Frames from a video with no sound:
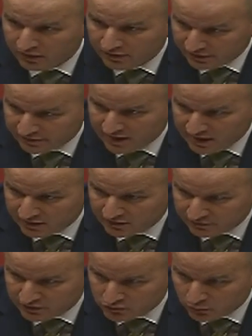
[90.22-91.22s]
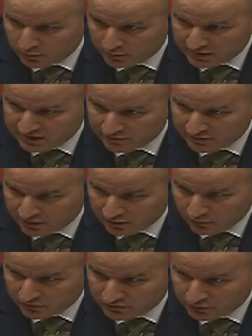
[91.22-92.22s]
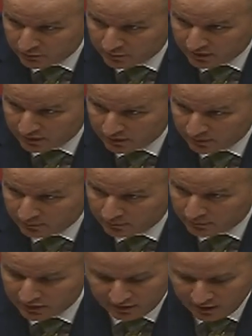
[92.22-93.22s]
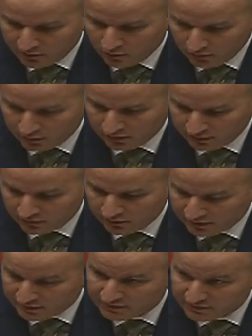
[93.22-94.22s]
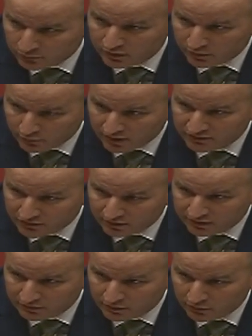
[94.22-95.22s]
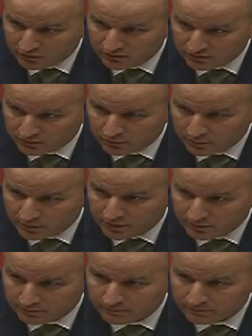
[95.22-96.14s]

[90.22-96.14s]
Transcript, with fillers: that that individual would be given a notice to appear. But not all illegal aliens that we arrest are given notices to appear.